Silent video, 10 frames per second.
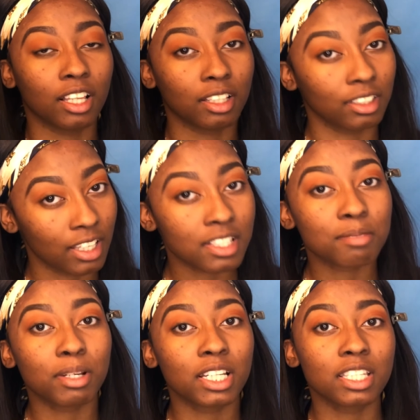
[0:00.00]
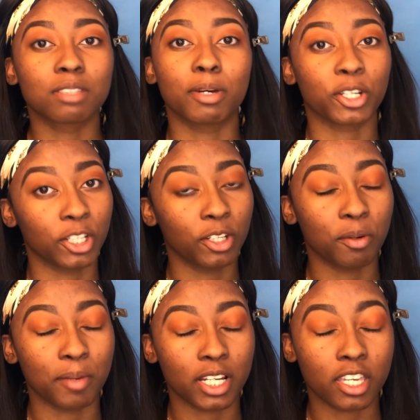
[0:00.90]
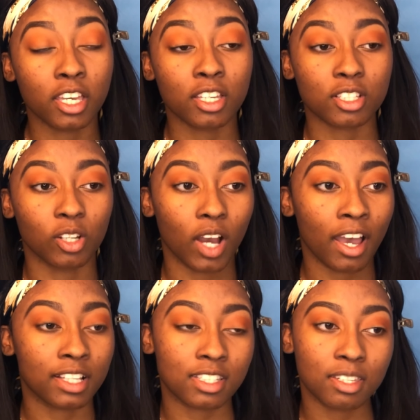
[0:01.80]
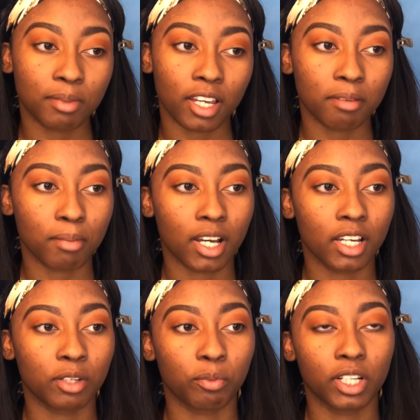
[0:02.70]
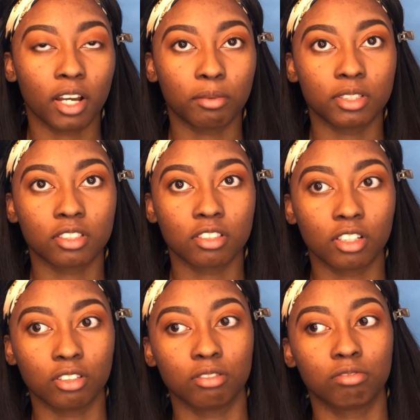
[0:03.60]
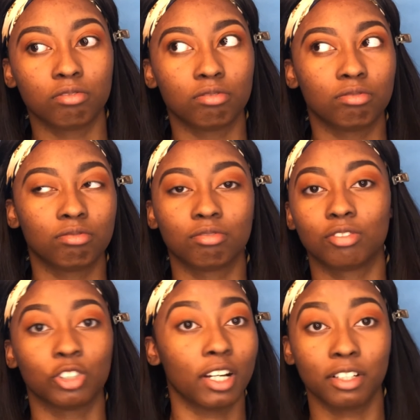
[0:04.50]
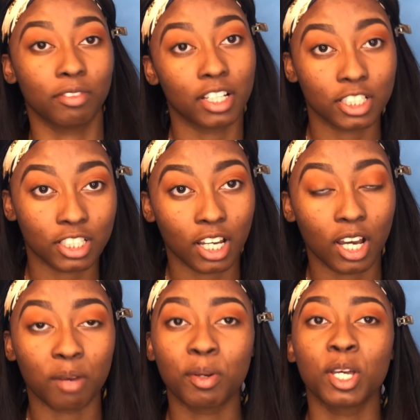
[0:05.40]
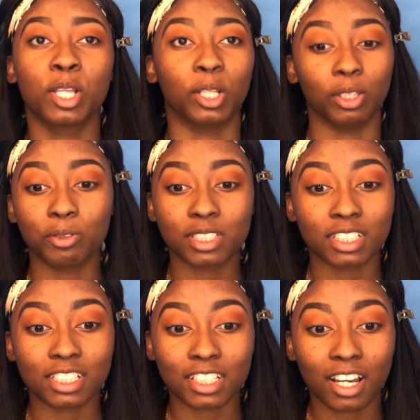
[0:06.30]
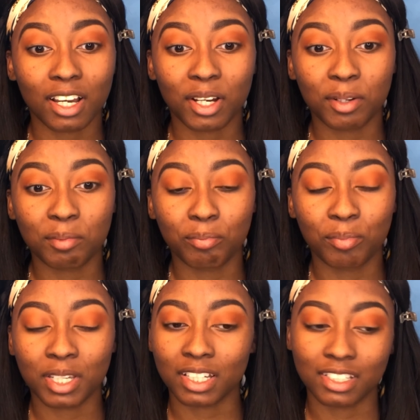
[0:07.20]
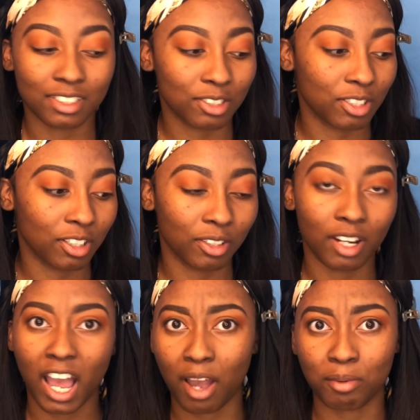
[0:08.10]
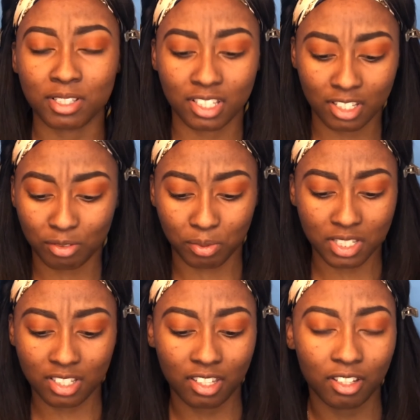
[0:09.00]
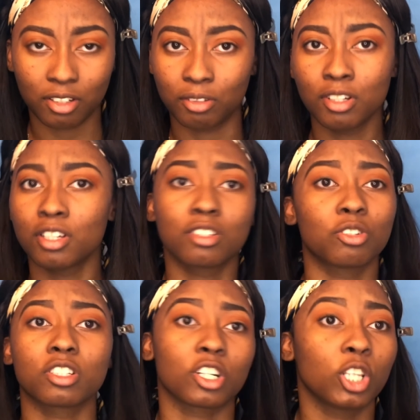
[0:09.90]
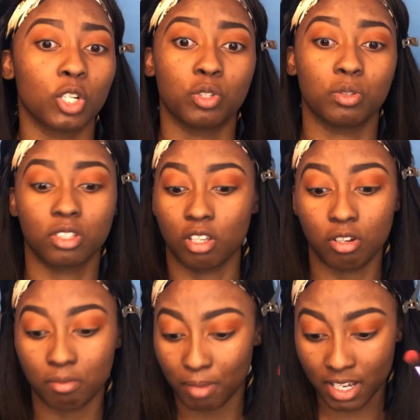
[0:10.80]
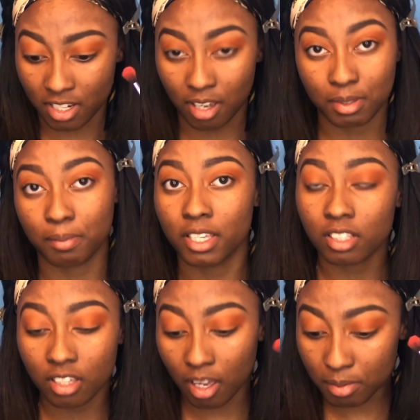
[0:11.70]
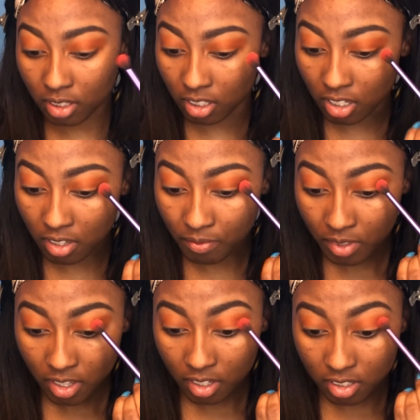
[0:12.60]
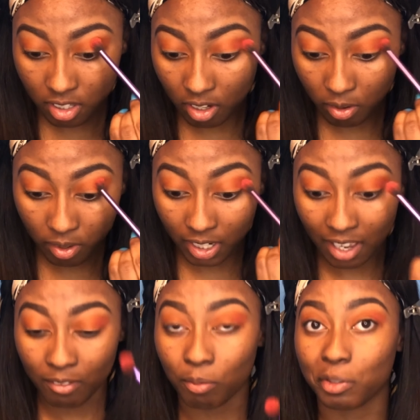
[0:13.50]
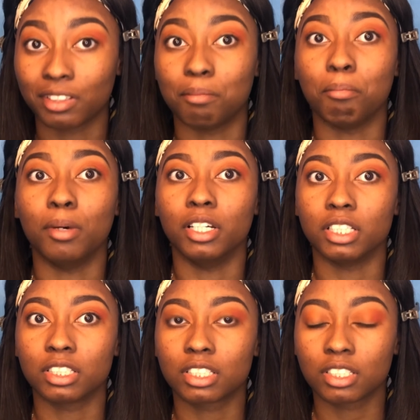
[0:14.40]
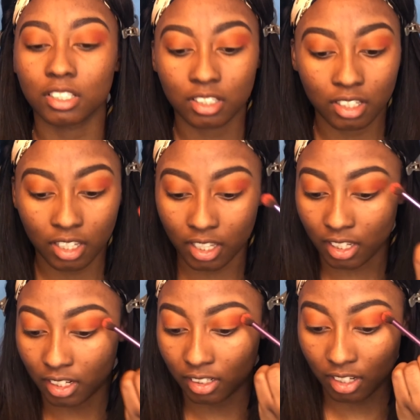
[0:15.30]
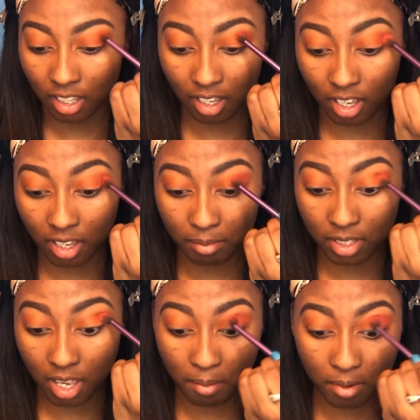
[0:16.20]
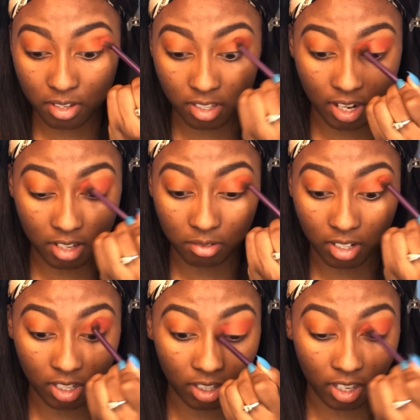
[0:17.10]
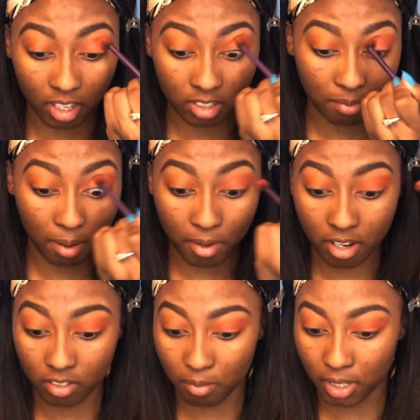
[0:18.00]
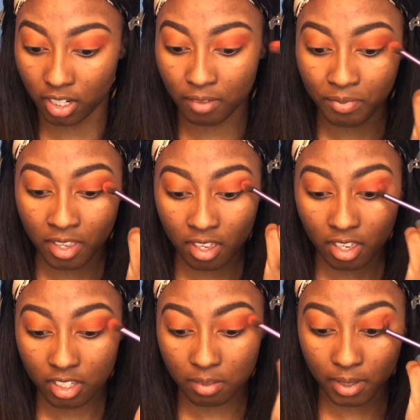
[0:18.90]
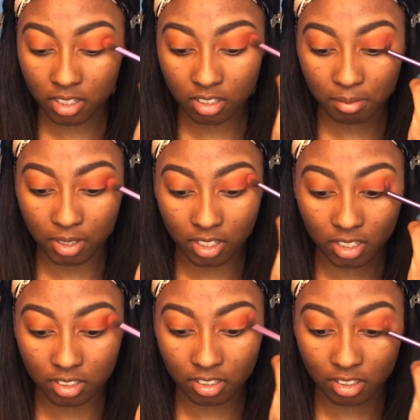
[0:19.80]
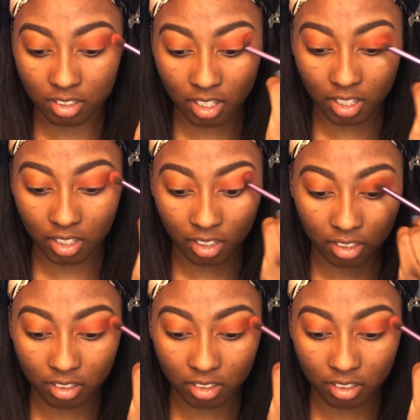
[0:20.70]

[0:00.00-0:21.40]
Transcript: less money is better than no money so i had to keep that in mind when i was you know trying to find a job losing a job because you know i was in retail stores are closed so my job is basically obsolete so, and I haven't worked in months. And I'm the type person I do not like asking my parents for money, especially because it's just like,